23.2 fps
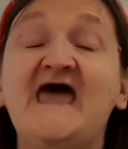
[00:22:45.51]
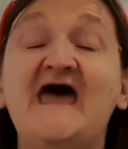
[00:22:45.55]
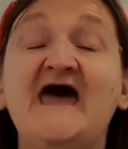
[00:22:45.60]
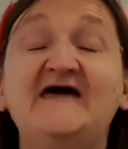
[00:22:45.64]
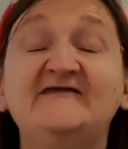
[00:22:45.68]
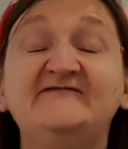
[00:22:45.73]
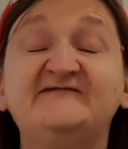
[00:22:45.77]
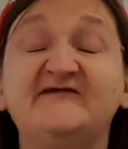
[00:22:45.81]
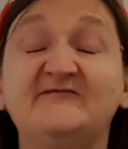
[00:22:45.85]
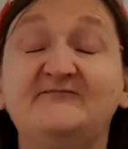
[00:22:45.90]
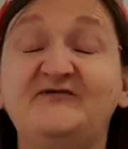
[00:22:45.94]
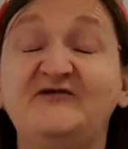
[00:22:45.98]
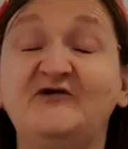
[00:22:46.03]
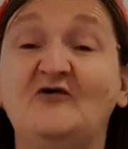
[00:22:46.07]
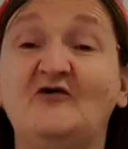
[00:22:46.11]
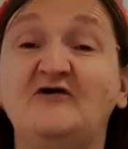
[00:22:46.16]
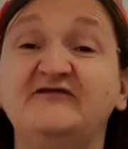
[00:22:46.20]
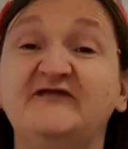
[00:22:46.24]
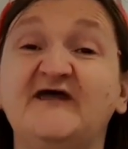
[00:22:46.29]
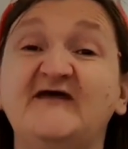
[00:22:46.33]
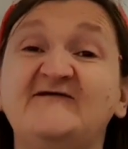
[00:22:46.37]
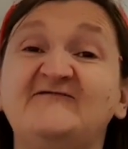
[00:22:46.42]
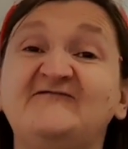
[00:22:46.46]
And to be
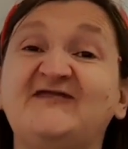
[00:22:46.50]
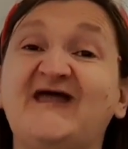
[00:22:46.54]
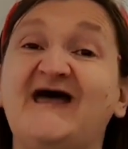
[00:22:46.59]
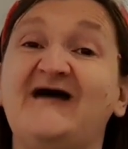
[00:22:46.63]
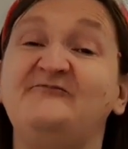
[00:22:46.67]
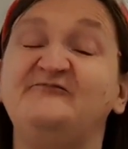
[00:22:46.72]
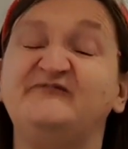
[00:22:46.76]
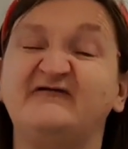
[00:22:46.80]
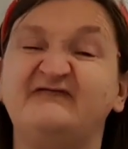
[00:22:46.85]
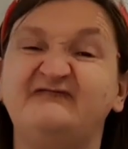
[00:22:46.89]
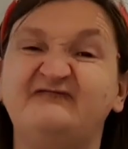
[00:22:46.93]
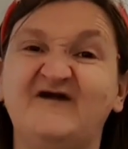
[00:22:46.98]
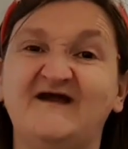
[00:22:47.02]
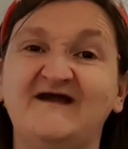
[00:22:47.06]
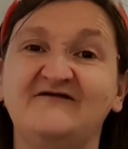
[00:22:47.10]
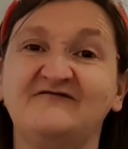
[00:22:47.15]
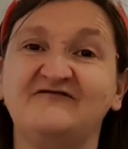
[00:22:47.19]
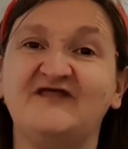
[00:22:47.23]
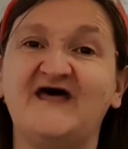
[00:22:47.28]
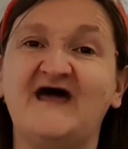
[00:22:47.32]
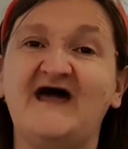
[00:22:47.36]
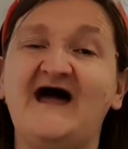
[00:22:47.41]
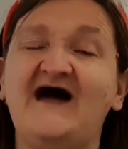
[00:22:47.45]
honest, I
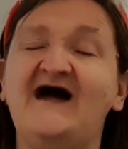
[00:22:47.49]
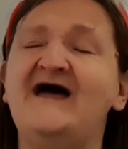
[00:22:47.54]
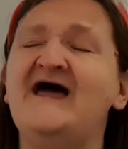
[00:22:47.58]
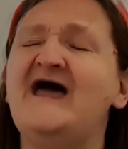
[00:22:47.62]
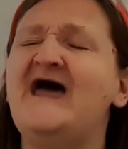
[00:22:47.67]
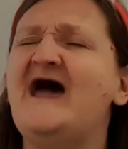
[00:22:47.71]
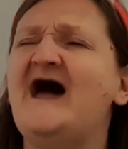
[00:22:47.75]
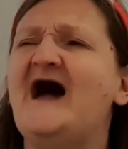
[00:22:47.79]
prefer that.